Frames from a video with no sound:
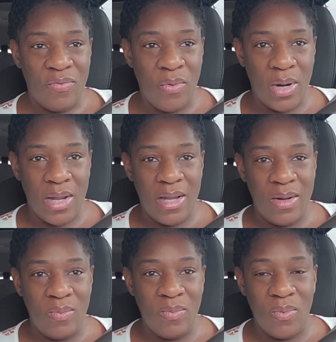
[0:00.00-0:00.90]

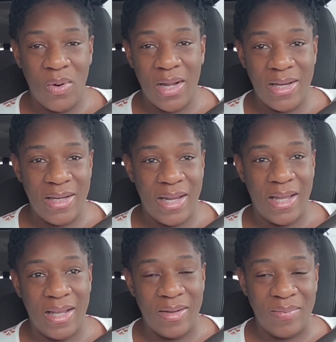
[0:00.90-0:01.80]
41
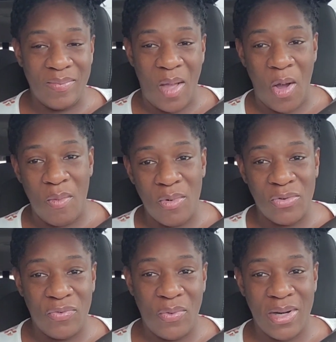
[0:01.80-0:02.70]
and
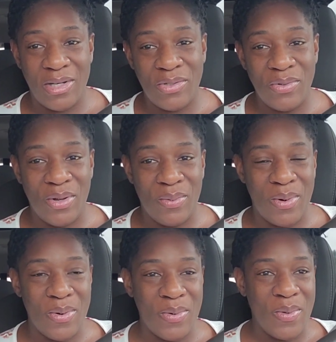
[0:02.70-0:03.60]
almost
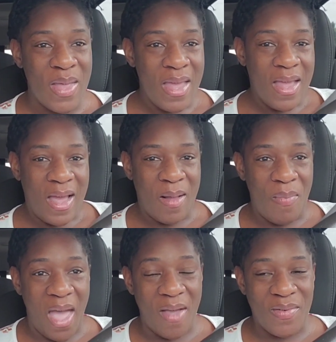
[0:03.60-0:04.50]
42-year-old
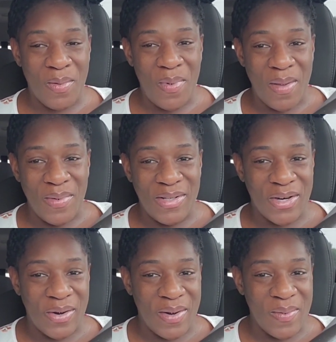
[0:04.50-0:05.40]
having a baby
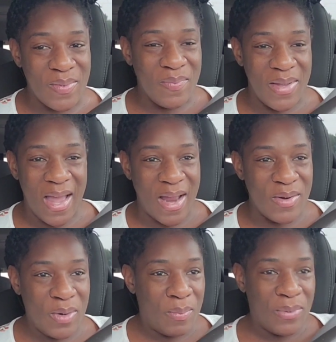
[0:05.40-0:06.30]
journey with me. I
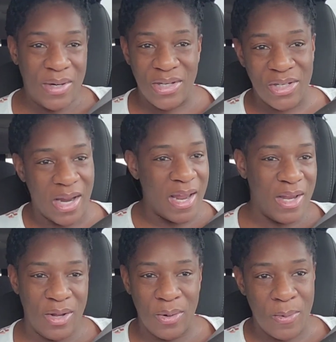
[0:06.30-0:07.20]
do
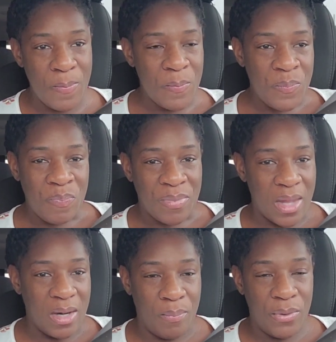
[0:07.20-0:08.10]
appreciate you
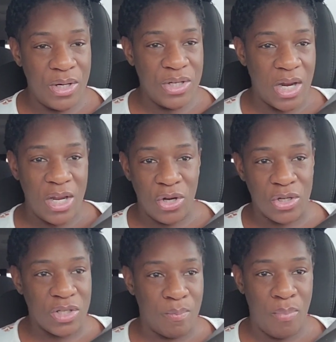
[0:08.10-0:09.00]
and appreciate
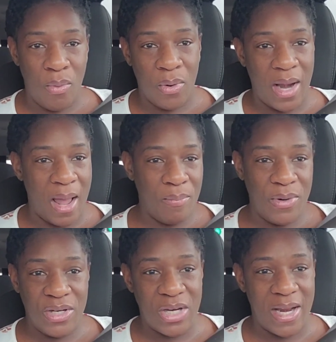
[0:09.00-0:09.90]
your support. I
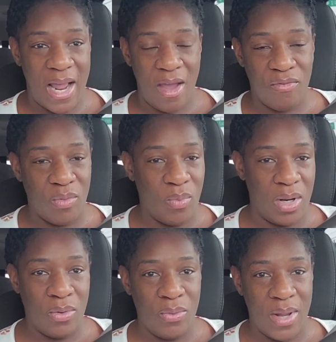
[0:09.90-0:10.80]
appreciate
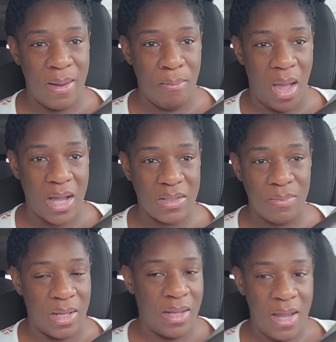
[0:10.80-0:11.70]
everyone who inboxed
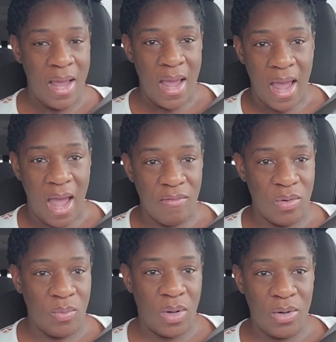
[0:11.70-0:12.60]
me,
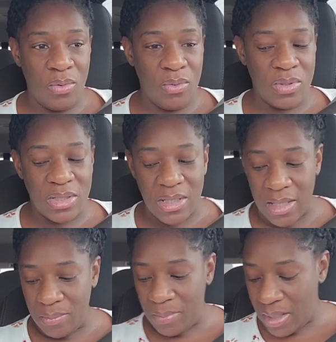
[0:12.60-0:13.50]
everyone who
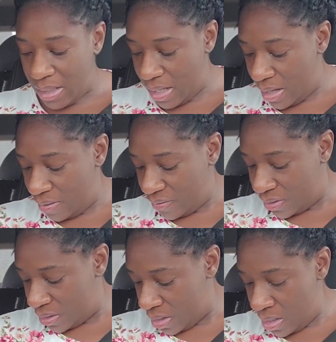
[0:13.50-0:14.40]
sent me
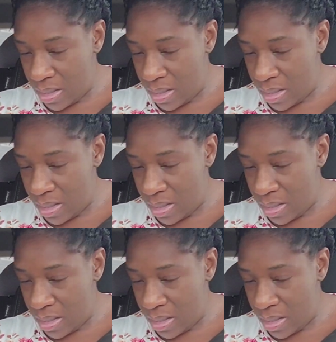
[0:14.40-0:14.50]
gifts.